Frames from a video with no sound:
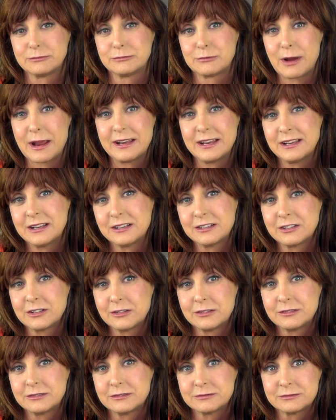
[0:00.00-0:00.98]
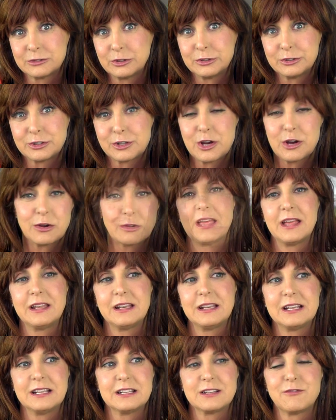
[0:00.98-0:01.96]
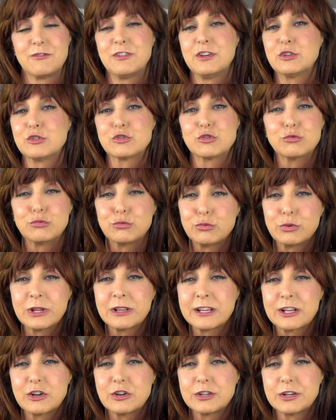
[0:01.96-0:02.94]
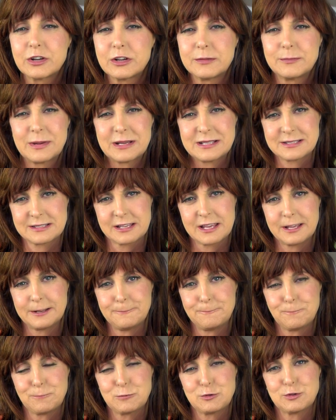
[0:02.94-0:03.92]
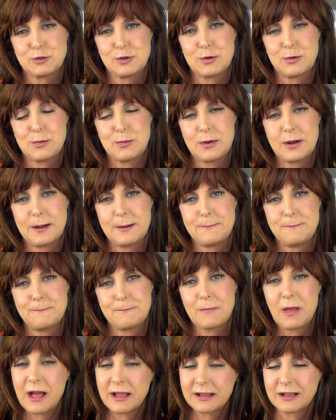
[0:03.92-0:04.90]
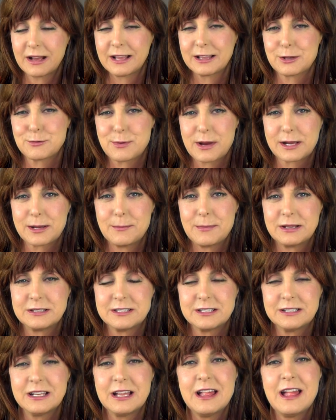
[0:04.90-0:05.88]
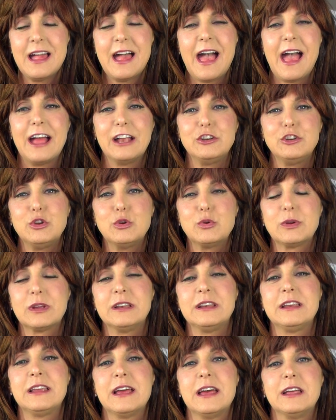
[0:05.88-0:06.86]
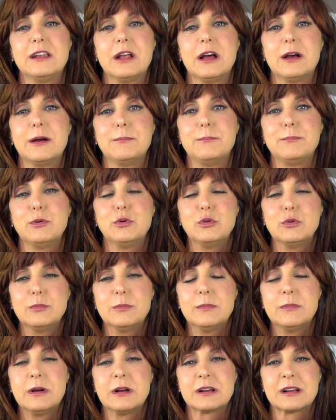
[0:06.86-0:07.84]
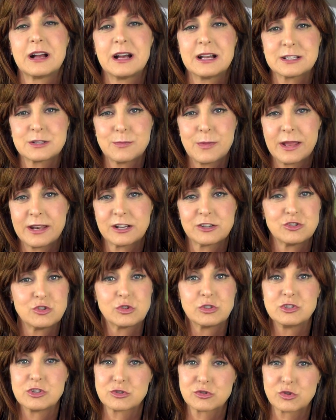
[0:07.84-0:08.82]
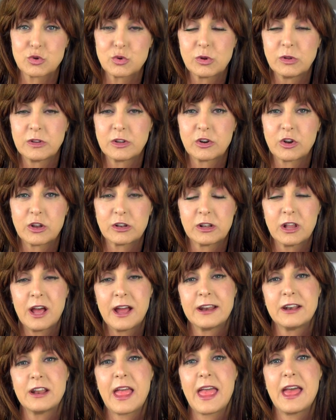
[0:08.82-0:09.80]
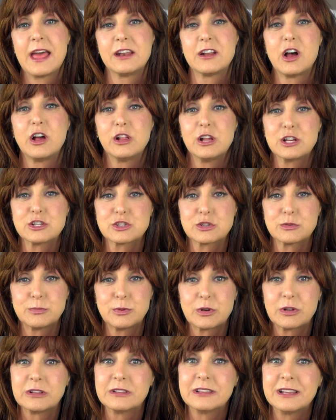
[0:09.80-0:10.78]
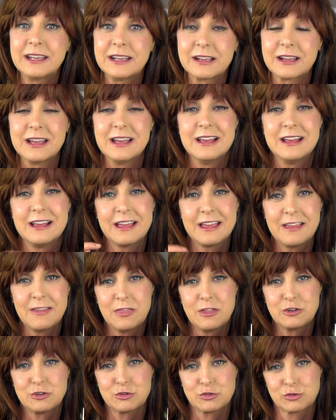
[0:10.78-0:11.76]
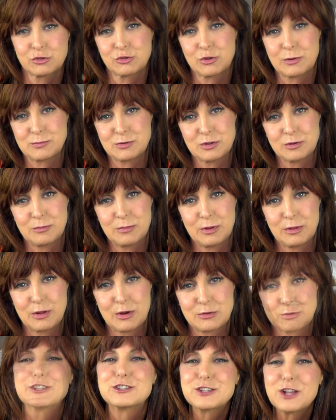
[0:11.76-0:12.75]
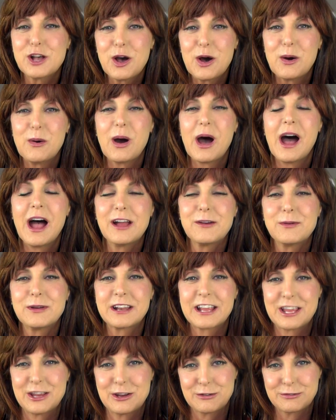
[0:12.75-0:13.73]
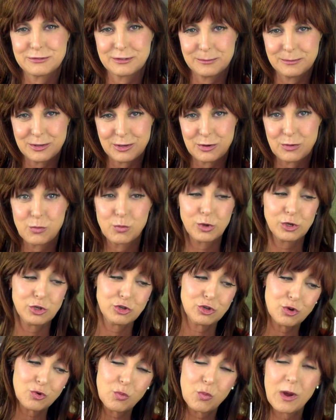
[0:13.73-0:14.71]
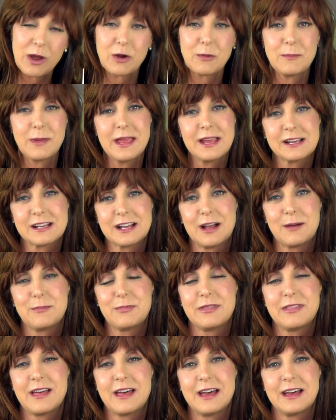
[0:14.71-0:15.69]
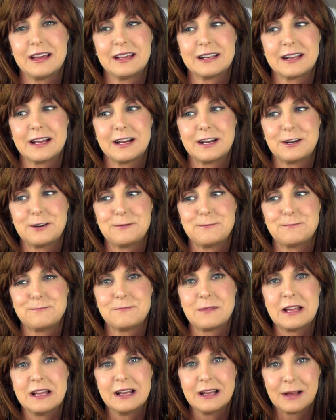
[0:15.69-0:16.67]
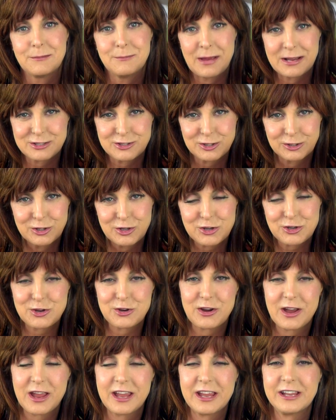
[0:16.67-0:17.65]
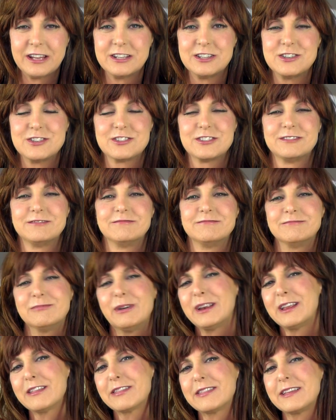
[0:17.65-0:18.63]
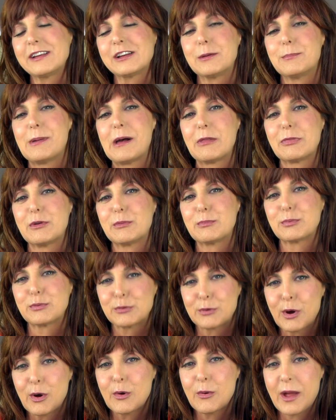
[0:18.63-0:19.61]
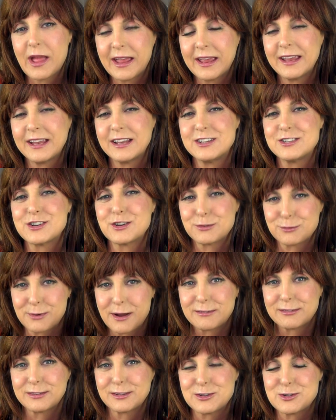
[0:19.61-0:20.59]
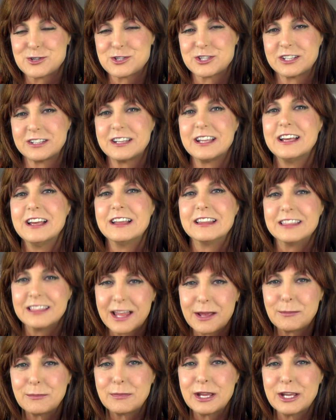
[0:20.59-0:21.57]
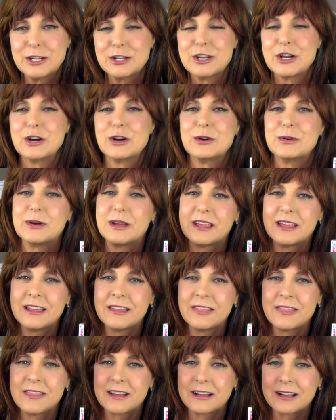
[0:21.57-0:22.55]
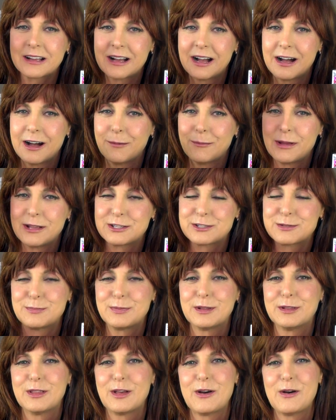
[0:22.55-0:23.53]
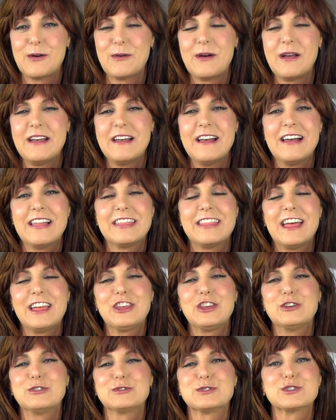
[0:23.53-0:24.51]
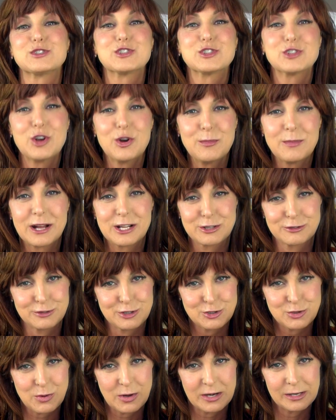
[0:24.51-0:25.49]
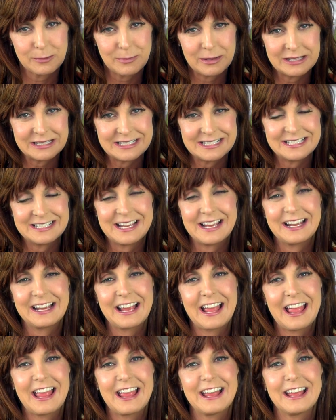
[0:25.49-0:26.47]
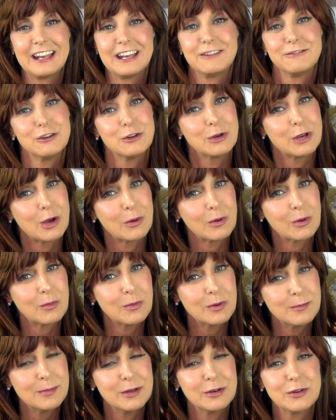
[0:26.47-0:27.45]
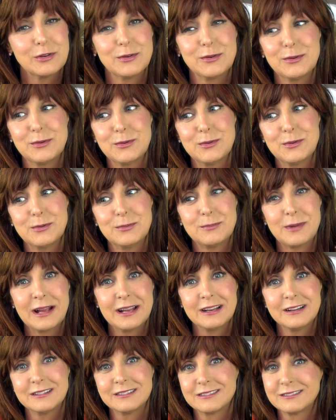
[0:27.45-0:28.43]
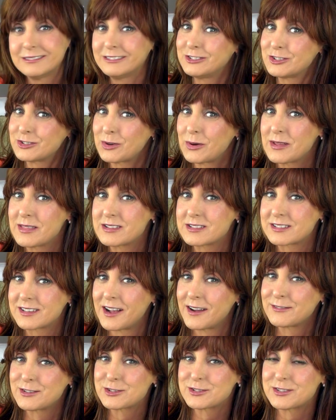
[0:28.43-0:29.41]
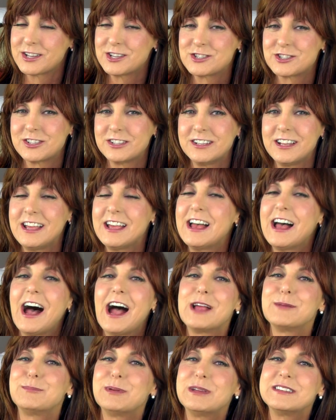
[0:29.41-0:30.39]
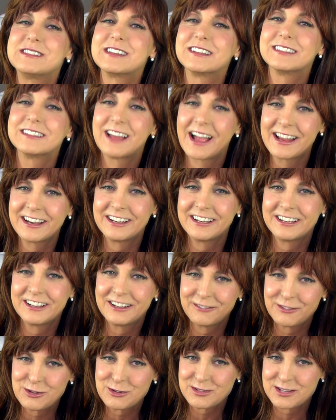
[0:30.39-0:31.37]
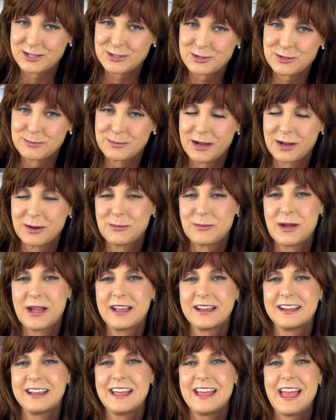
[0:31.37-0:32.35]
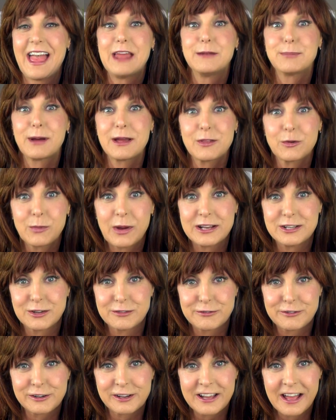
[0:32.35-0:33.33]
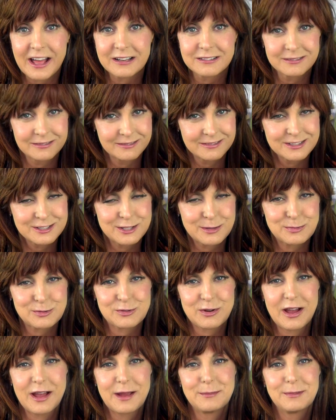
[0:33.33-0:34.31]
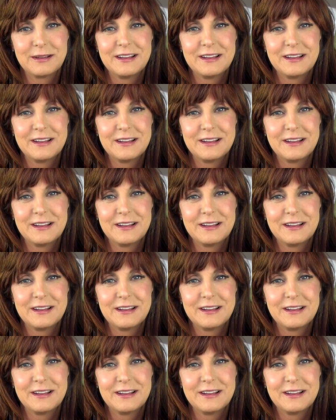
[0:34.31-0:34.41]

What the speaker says: radiant and good to go. And it feels really good on my skin. So I highly recommend it. And you can get Boom Cosmetics. You can just Google it online. And I'll also put a link in the description below. So I want to hear from you. Would you wear makeup that makes you look your age? What do you think about the pro-age revolution? Let me know in the comments below. Thank you so much for joining me today. And if you know a woman who might enjoy this conversation, I'd be delighted if you sent her my way. And by the way, don't forget, subscribe.